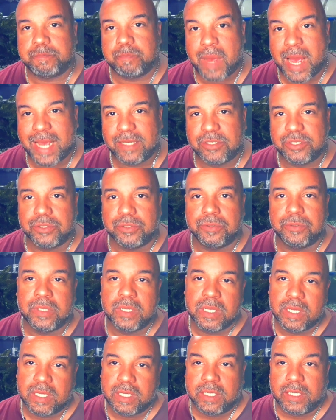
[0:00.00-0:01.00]
Mind you,
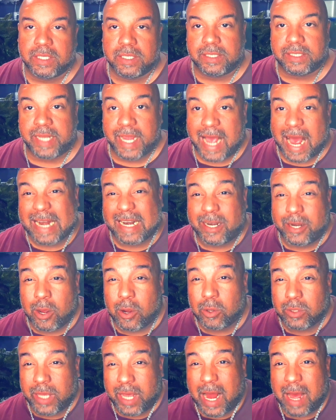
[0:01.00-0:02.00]
they kind of
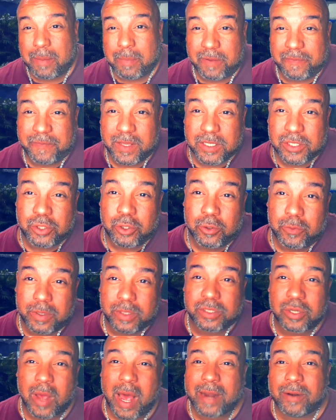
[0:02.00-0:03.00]
know that I'm a fish
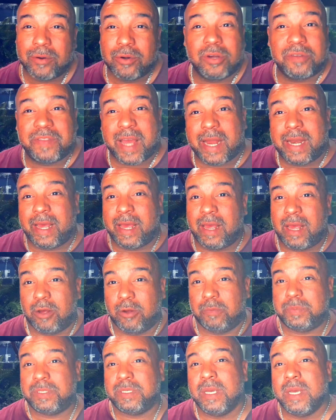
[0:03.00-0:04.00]
tuber, so I don't know if that
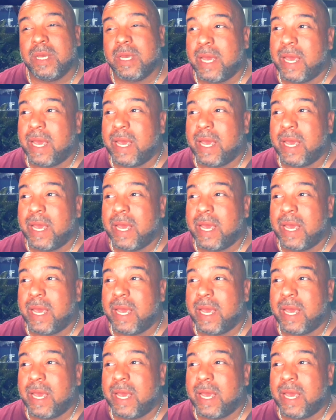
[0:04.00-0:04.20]
helped.